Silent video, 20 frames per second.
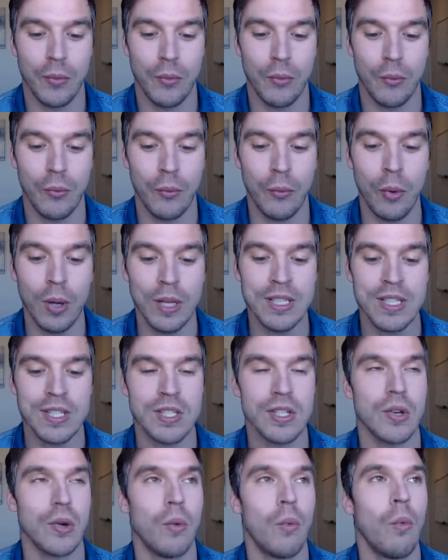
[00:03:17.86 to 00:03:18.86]

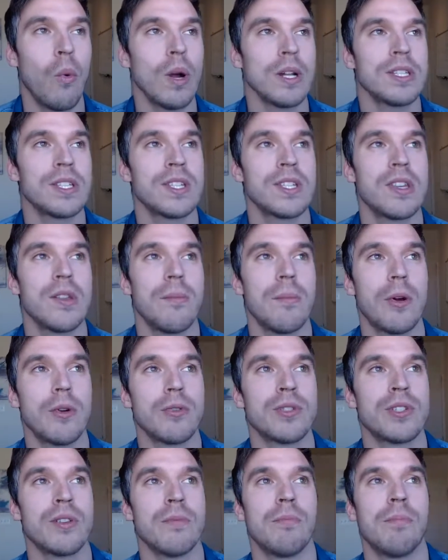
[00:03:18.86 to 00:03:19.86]
What's the
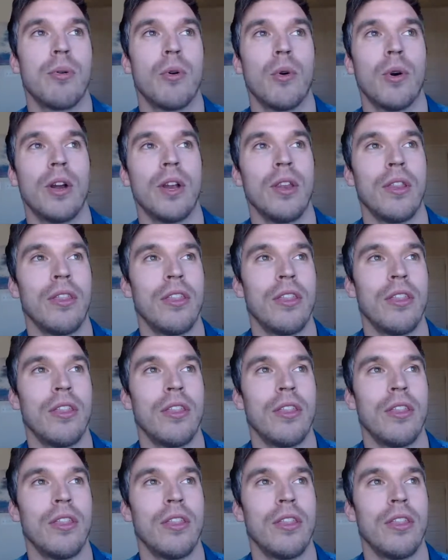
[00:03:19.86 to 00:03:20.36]
most important